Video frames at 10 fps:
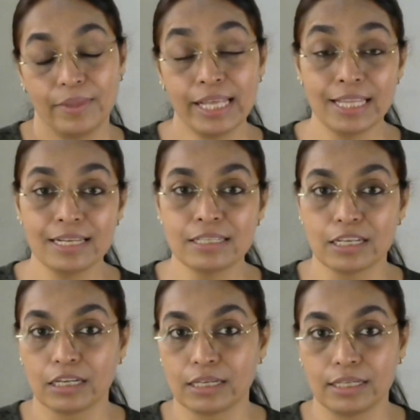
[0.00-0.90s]
and their
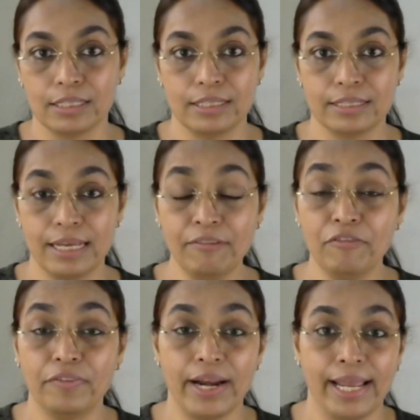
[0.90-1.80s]
circles and
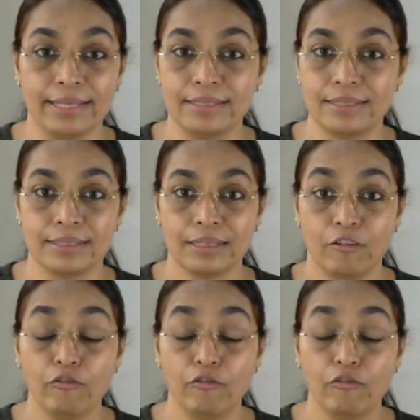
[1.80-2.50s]
friends